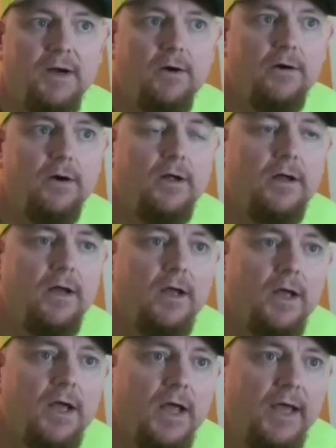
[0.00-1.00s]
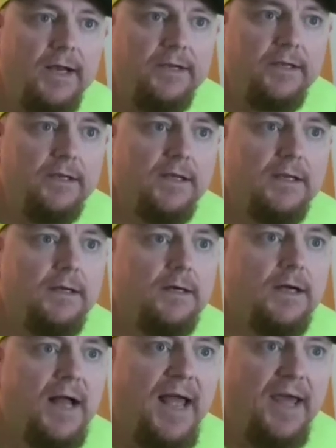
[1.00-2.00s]
heart, and I didn't.
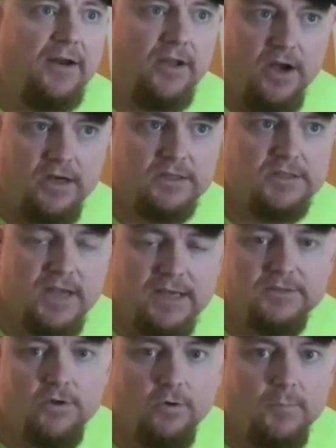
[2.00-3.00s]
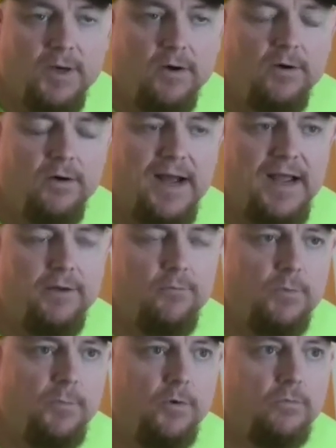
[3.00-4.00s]
I had a God sized hole in my heart. I had
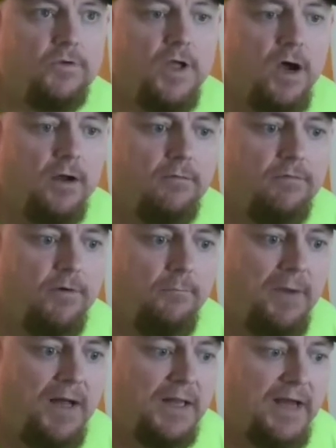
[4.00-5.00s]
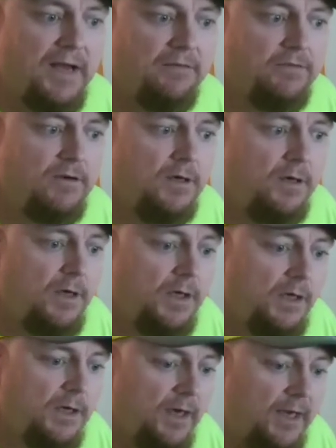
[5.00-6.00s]
removed God from my life,
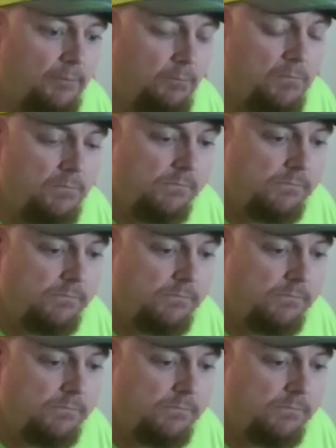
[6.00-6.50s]
and